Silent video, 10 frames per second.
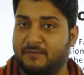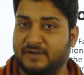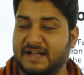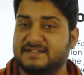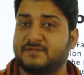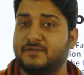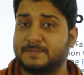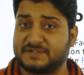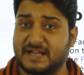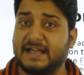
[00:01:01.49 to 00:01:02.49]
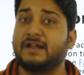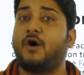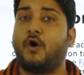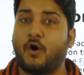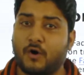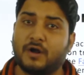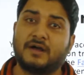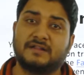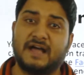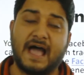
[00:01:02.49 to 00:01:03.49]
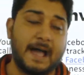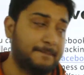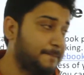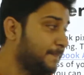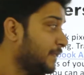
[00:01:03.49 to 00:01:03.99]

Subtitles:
advertiser website or the app.